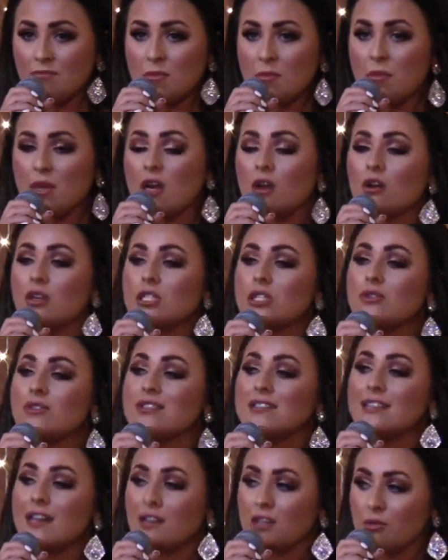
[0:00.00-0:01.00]
but it also
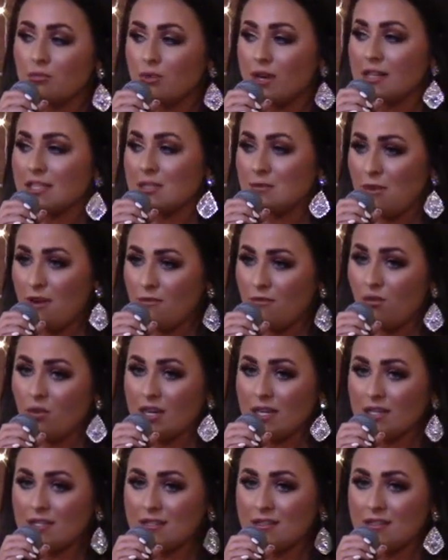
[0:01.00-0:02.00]
celebrates my
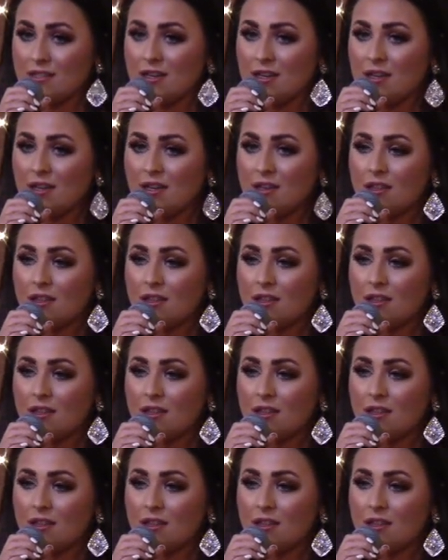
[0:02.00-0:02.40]
voice.